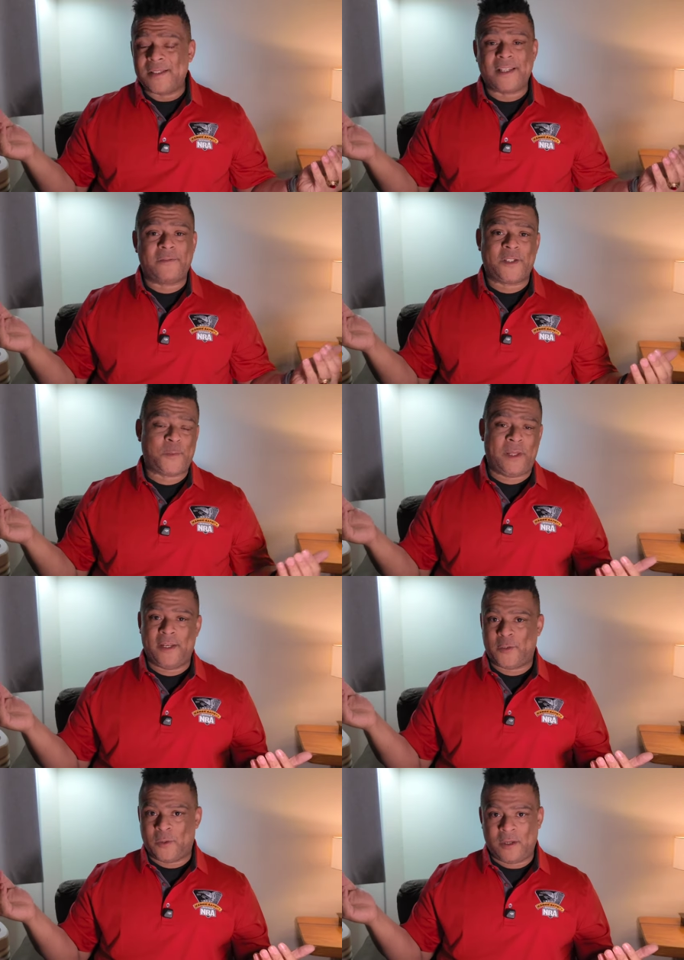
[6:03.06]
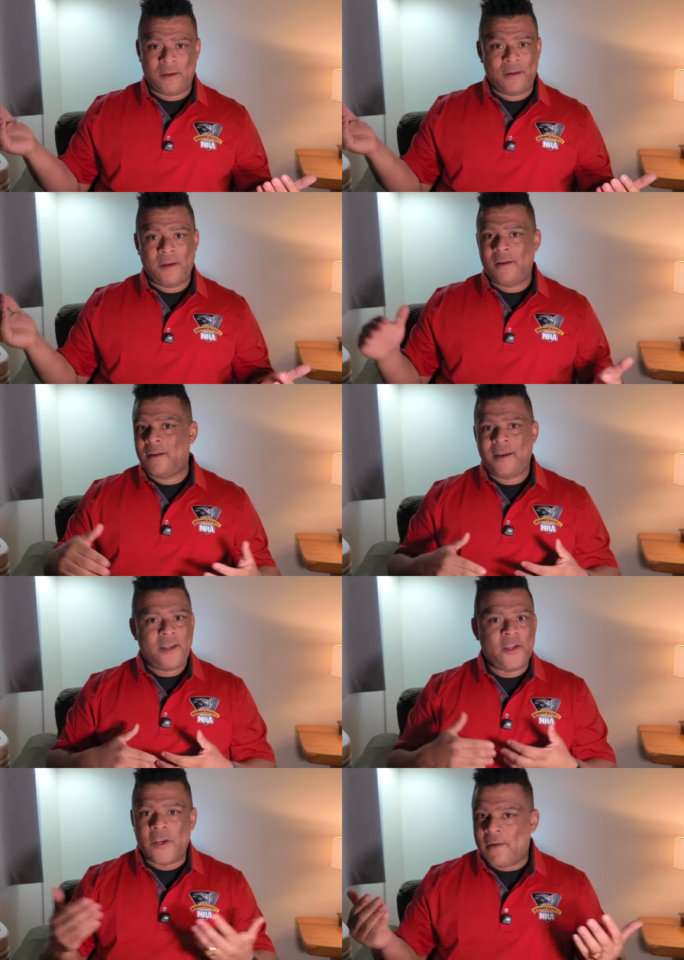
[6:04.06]
Self-explanatory.
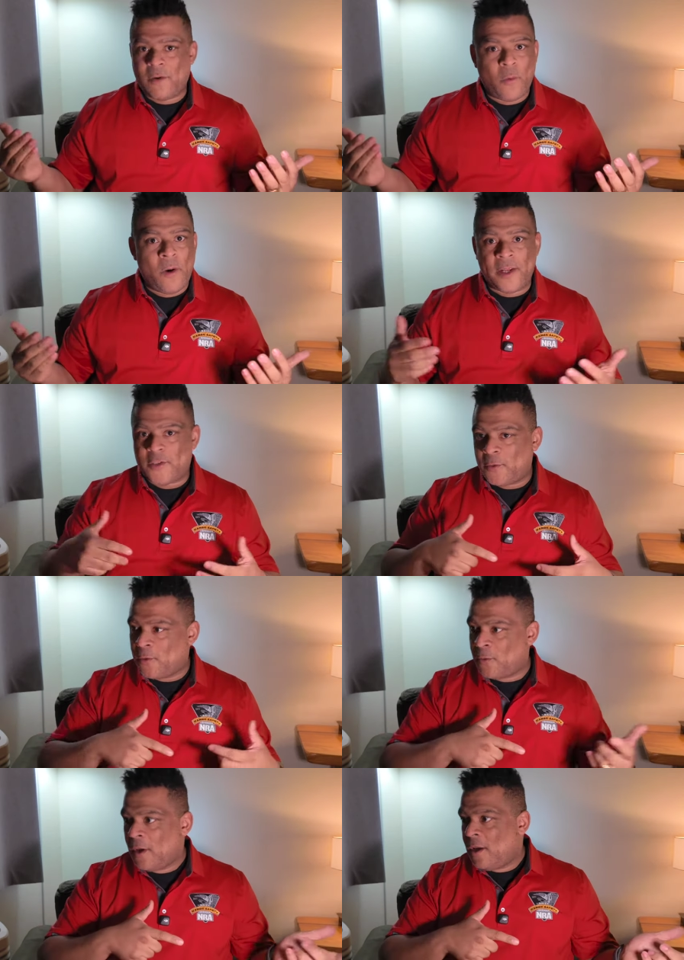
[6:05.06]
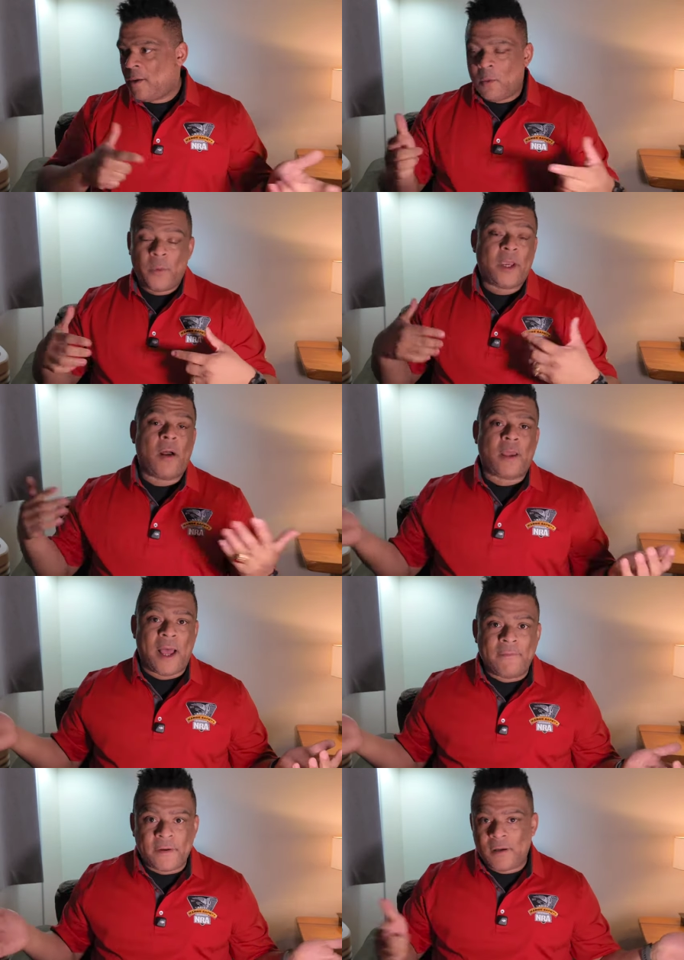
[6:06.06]
You never want to, what we call
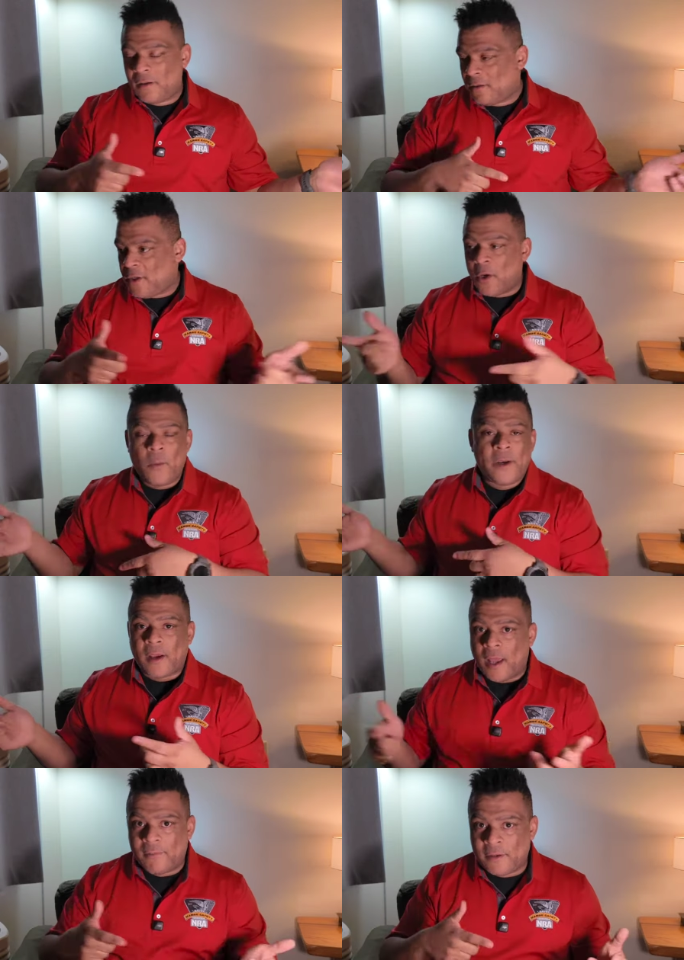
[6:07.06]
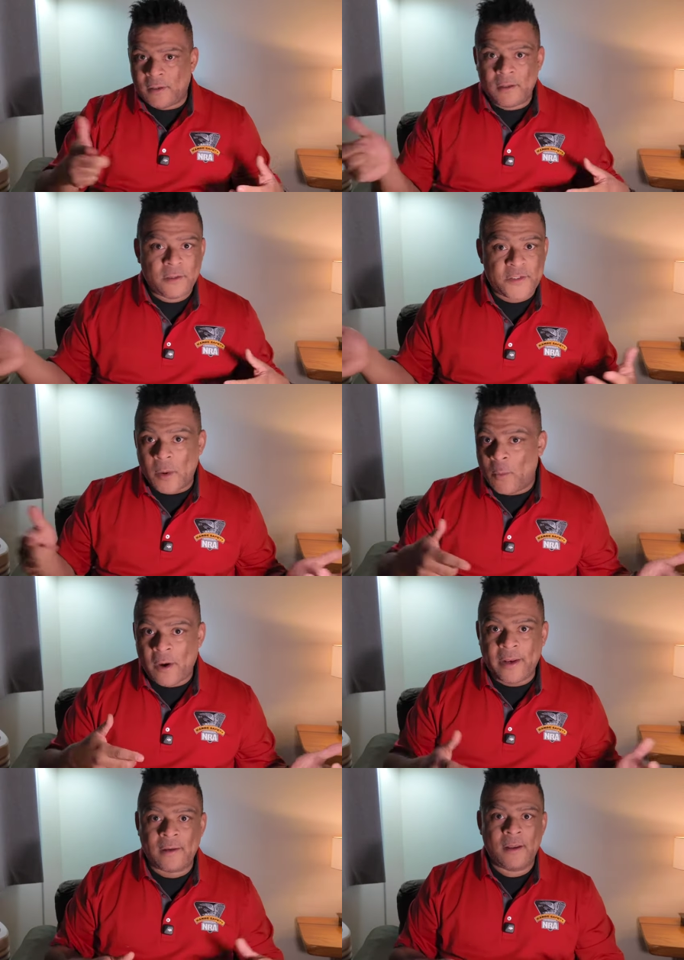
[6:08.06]
cover. You don't want to cover
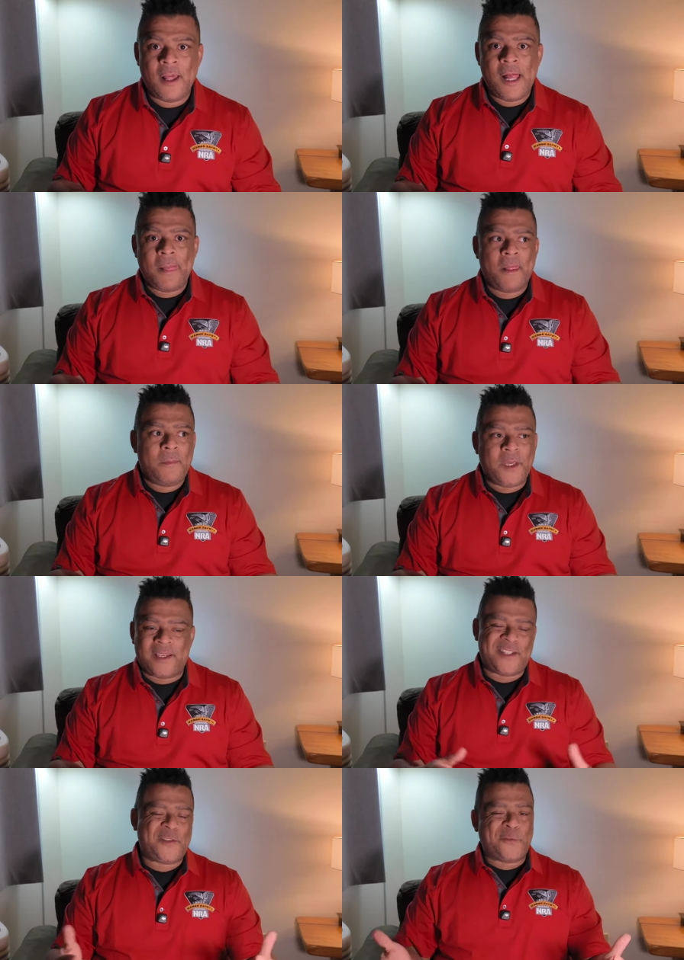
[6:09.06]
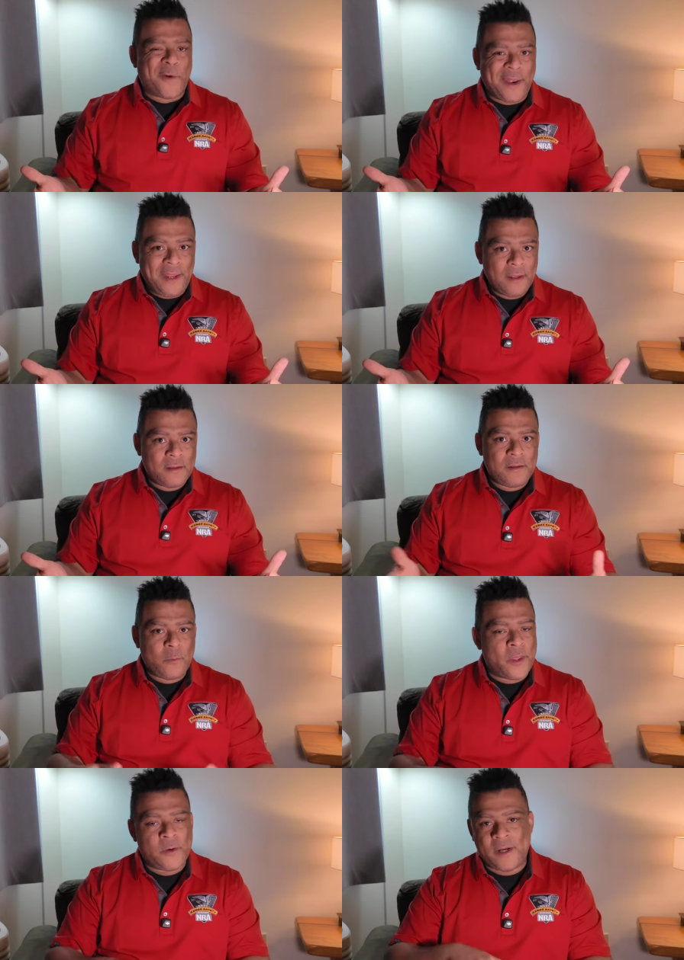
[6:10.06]
someone because it's funny,
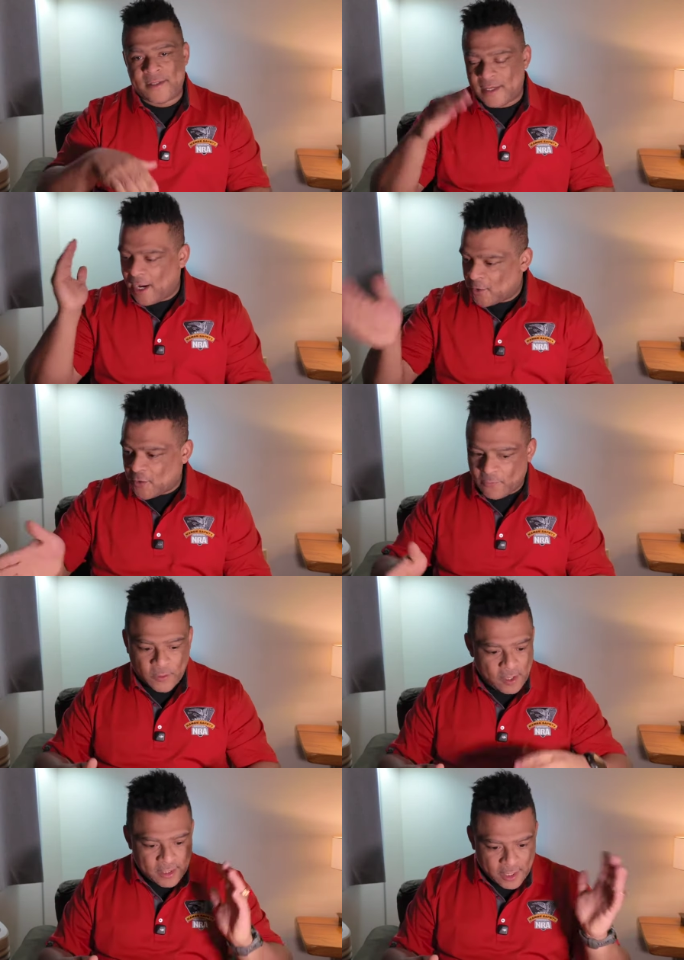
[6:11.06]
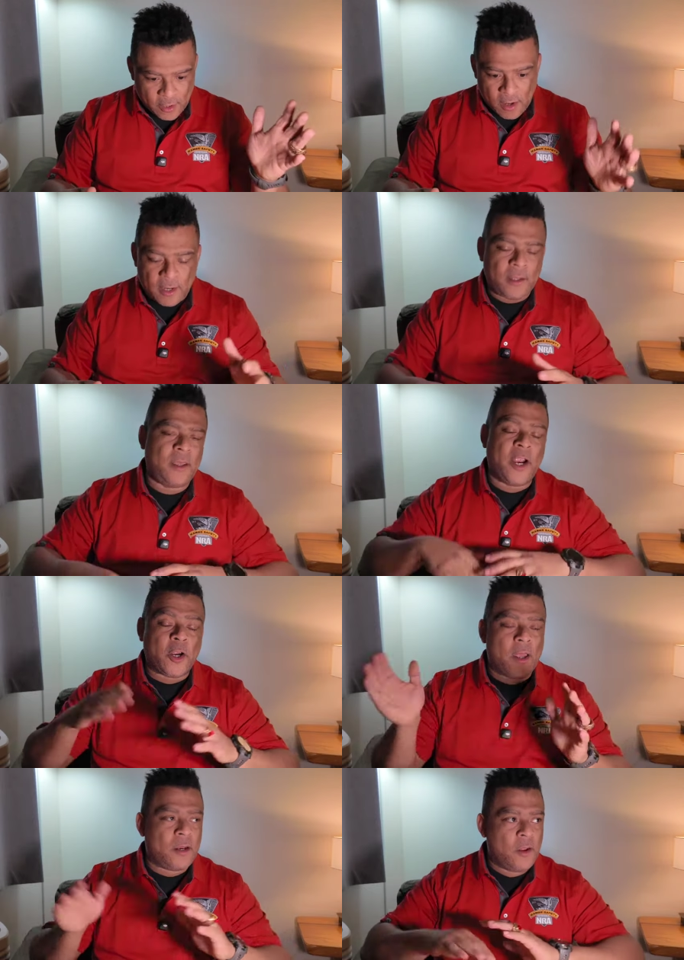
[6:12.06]
whether it's an airsoft gun, an air
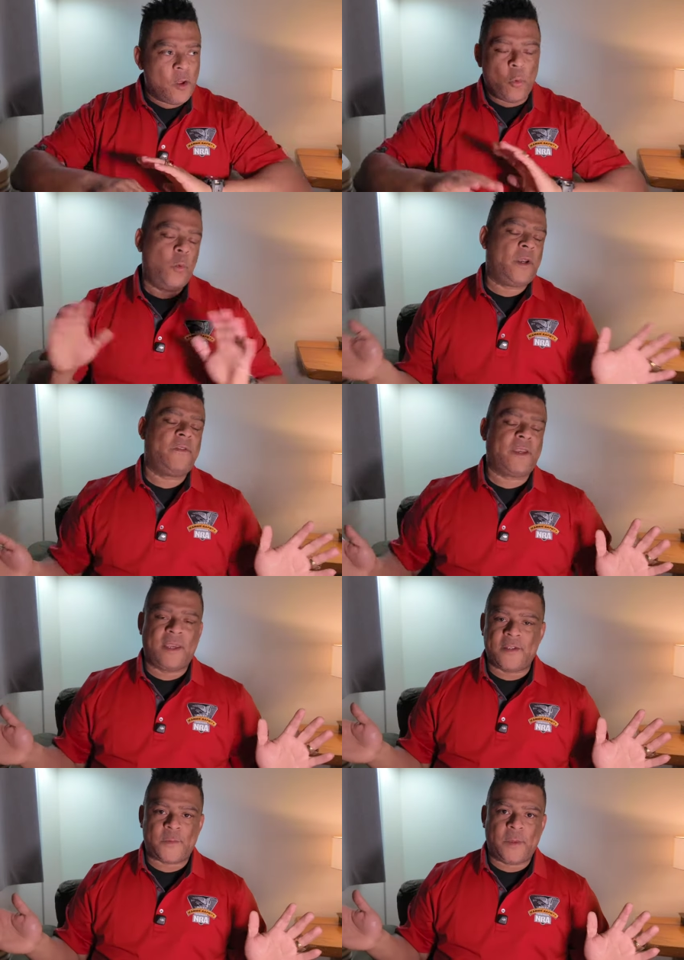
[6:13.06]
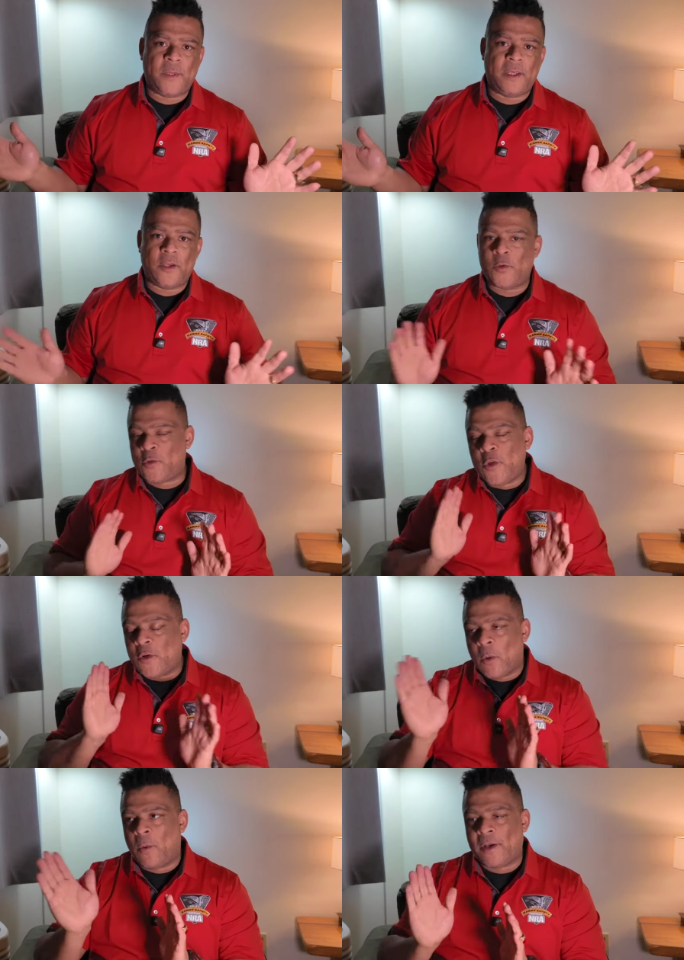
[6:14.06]
gun, whatever the case may be. You
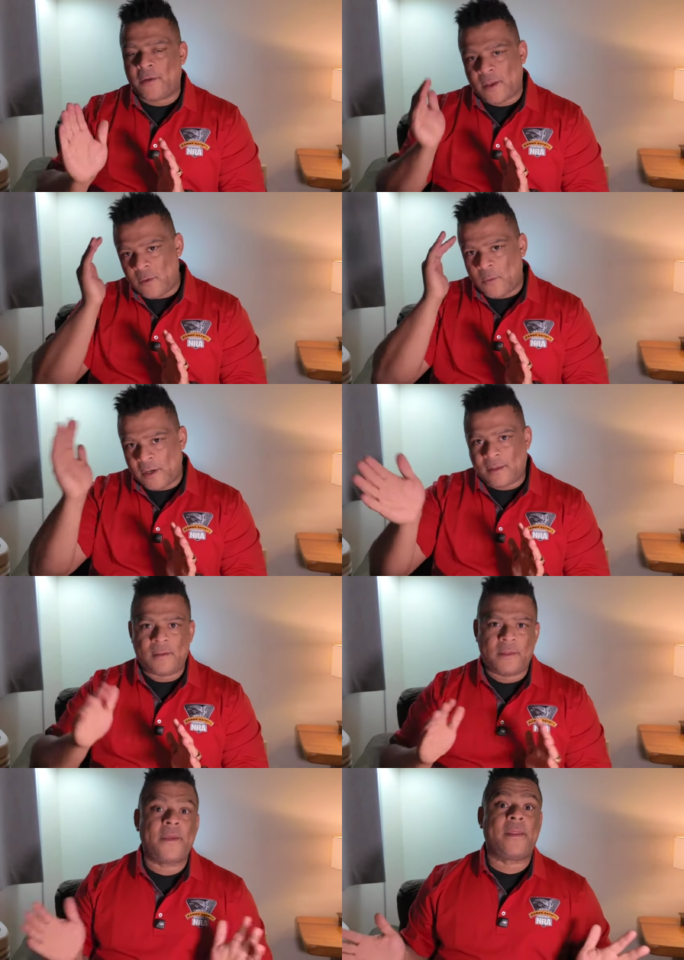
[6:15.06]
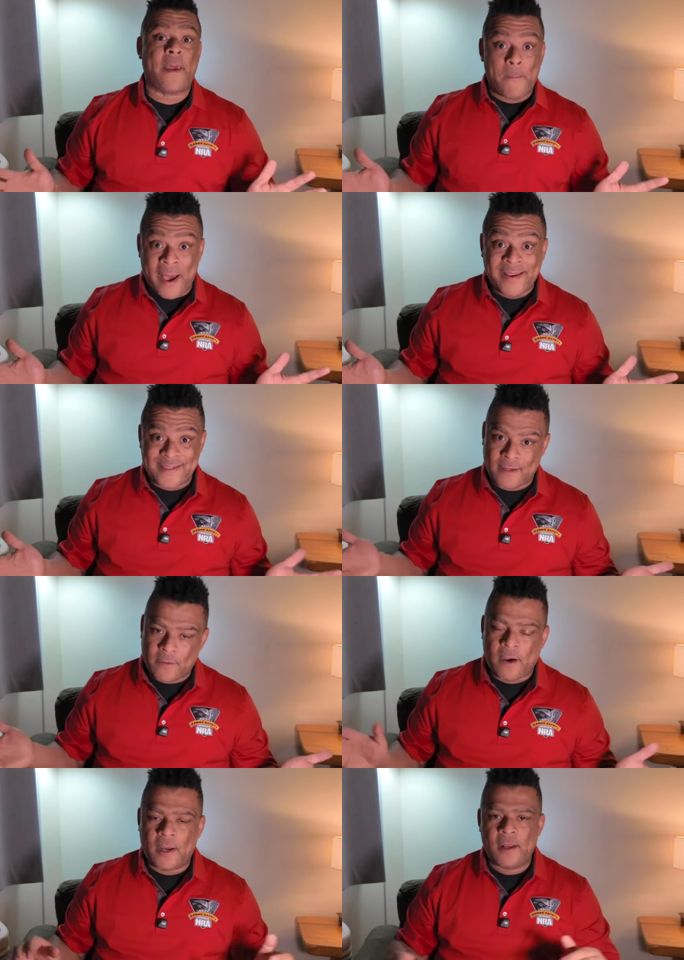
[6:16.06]
don't want to do that. You want to think that
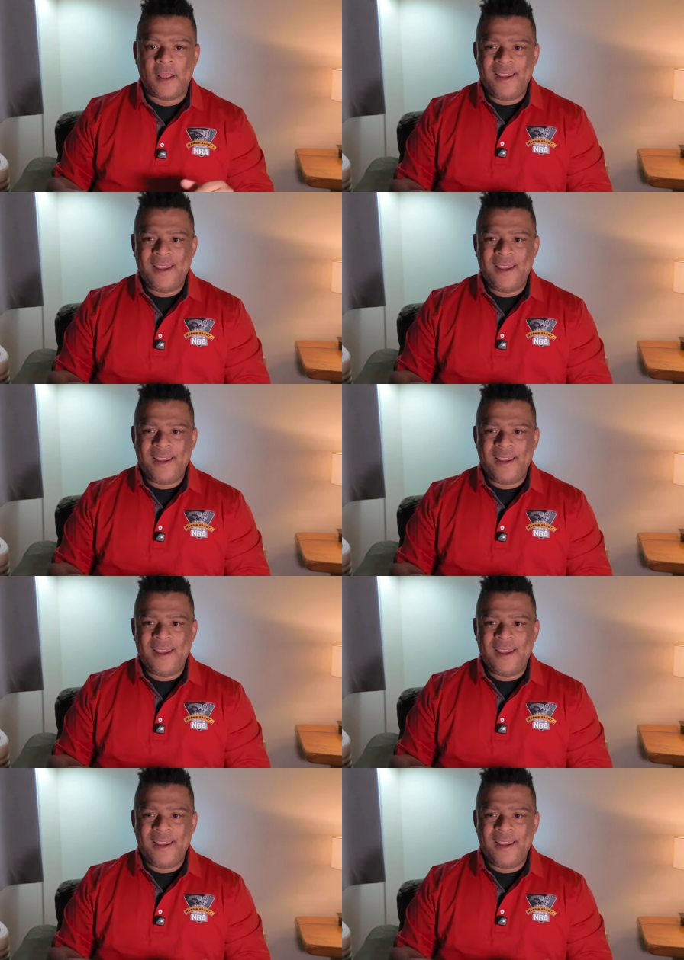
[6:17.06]
mindset, right?